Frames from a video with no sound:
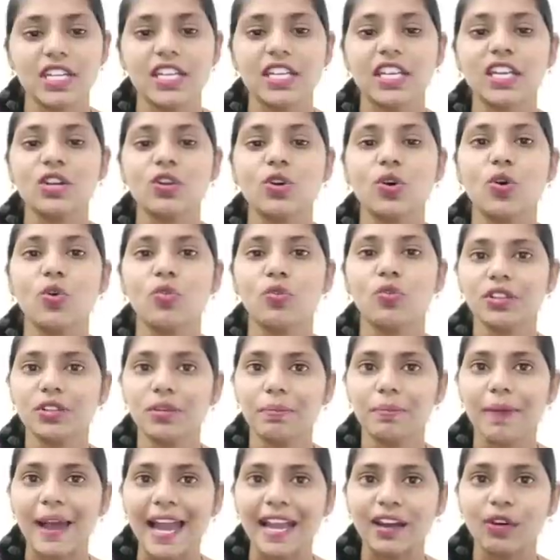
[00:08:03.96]
taken over
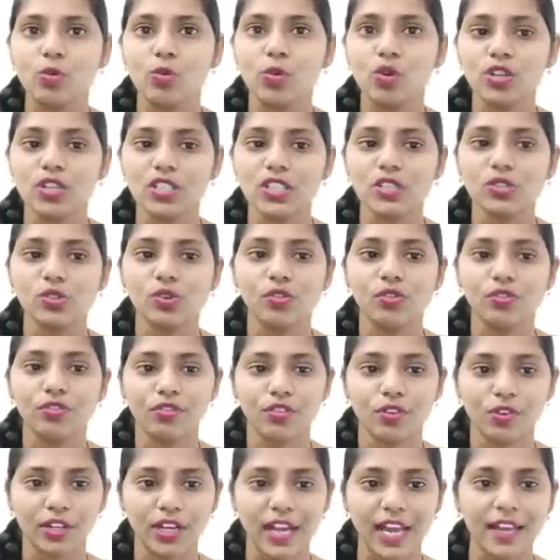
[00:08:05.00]
the backwaters
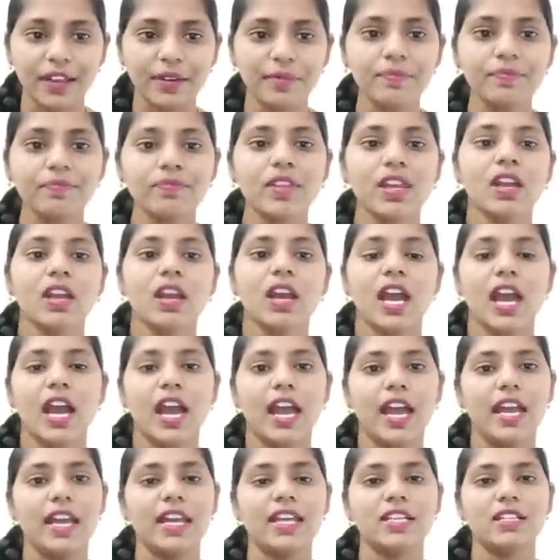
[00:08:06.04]
of Kottayam
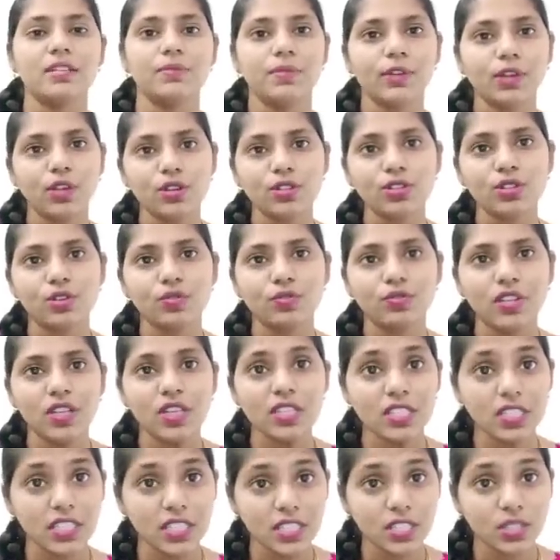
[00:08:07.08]
and because of
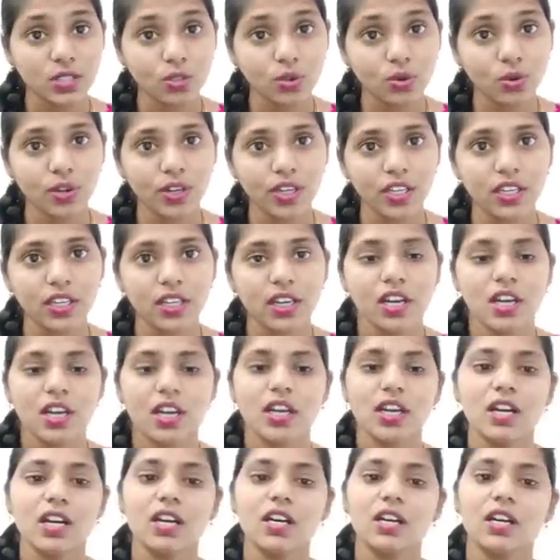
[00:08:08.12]
this it is throwing
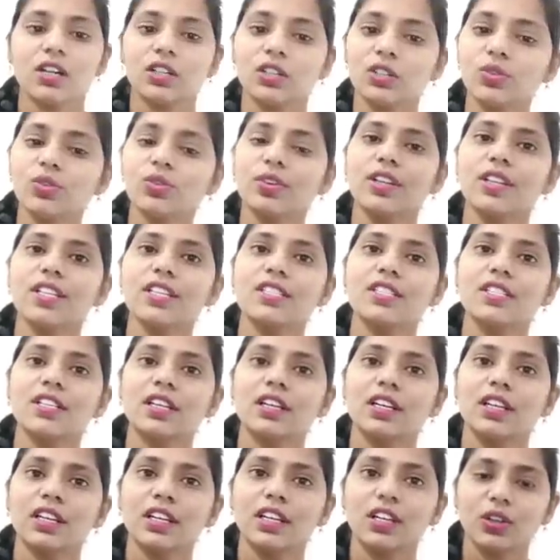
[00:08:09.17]
tourists
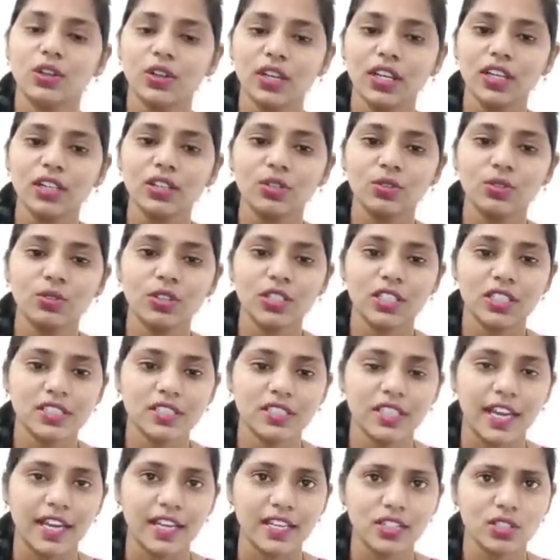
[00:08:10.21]
okay through this
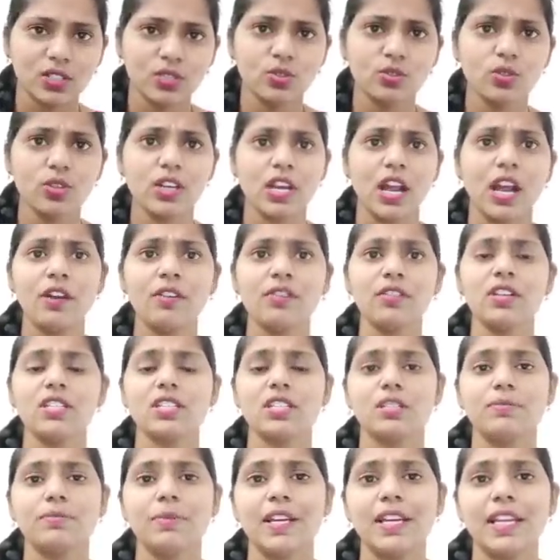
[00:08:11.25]
site so now it
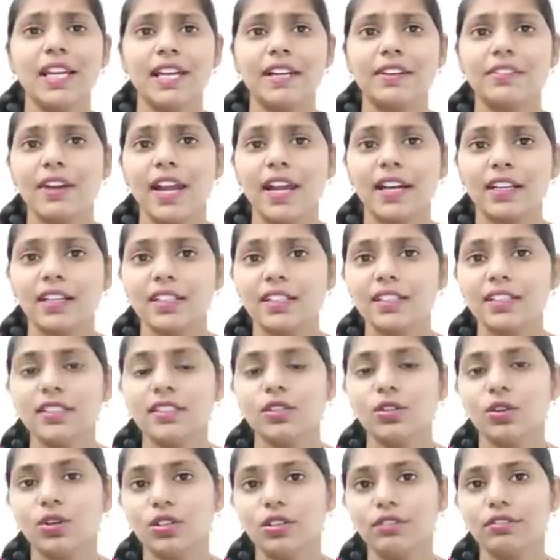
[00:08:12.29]
mainly attracting the
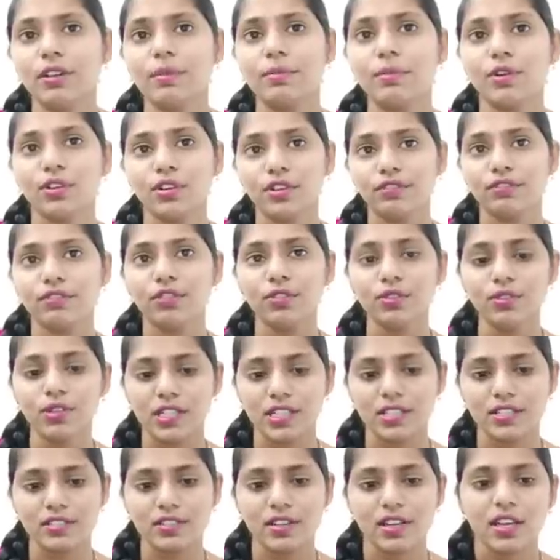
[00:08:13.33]
lot of amount of
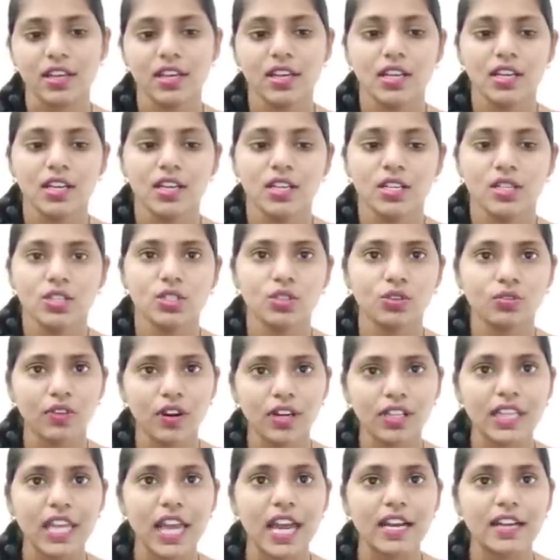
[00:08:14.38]
tourists so
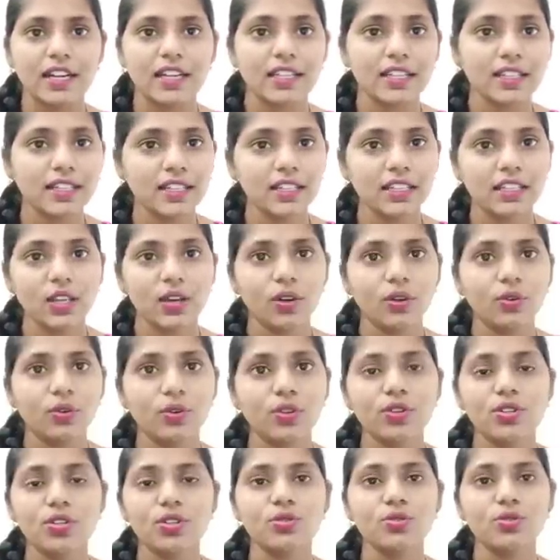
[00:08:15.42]
for that here they are
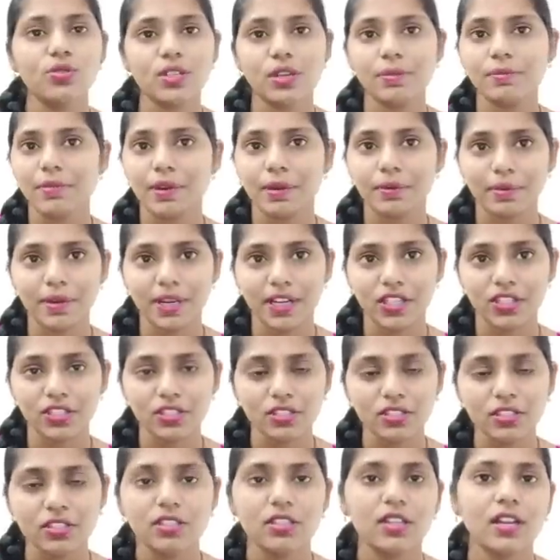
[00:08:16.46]
going to do some
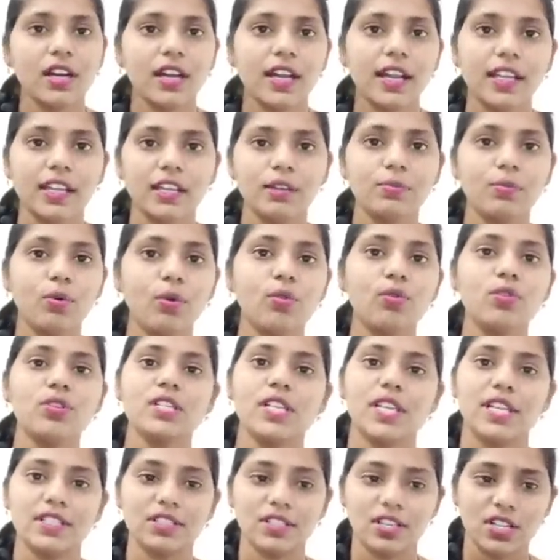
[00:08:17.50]
preparations like
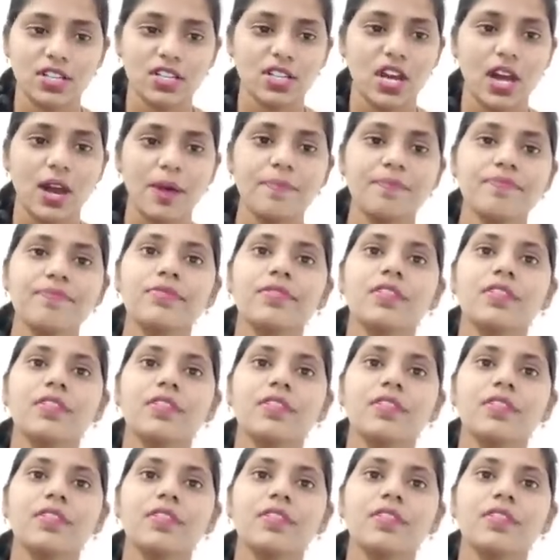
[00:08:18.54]
boats etc